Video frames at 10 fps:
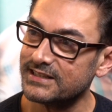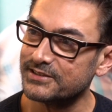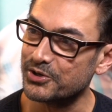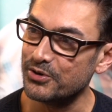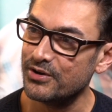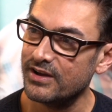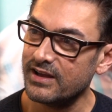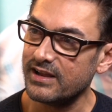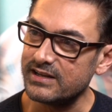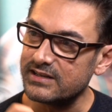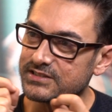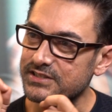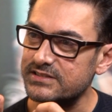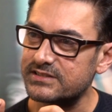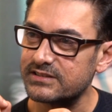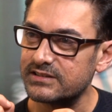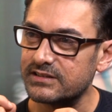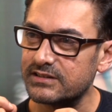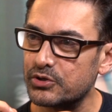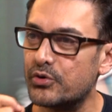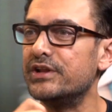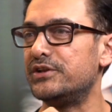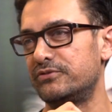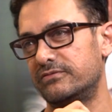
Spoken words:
You know, it touches the good in you.